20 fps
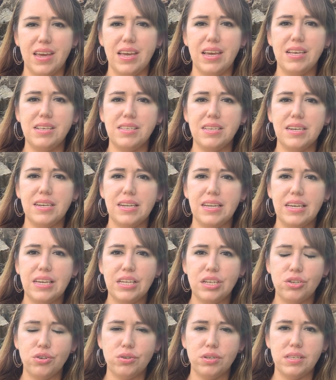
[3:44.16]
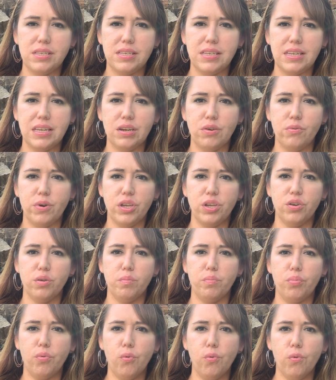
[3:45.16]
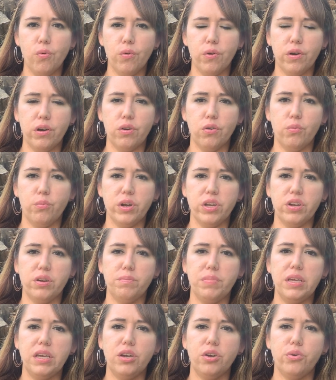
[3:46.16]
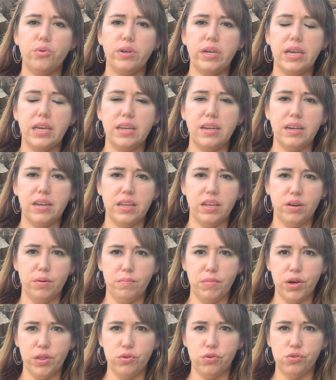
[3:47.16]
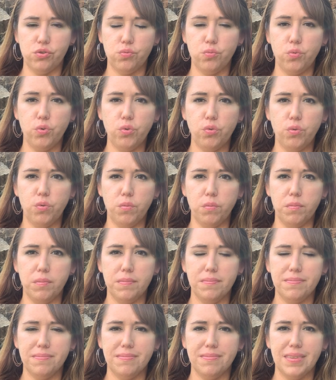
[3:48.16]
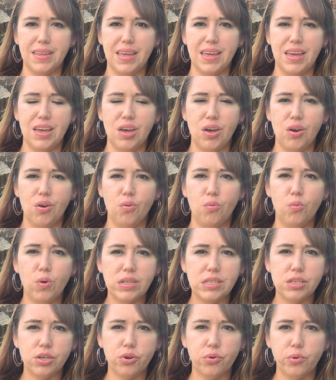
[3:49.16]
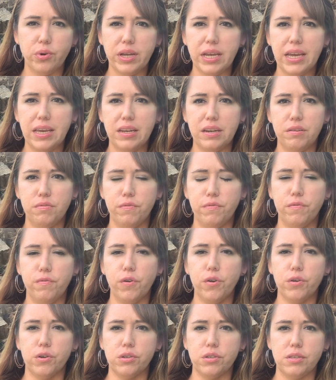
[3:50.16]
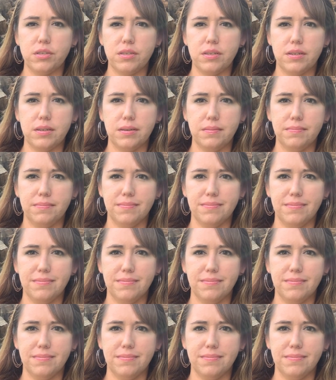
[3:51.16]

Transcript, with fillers: Isn't it interesting when you're born or when you're being created in your mother's womb? What's created first?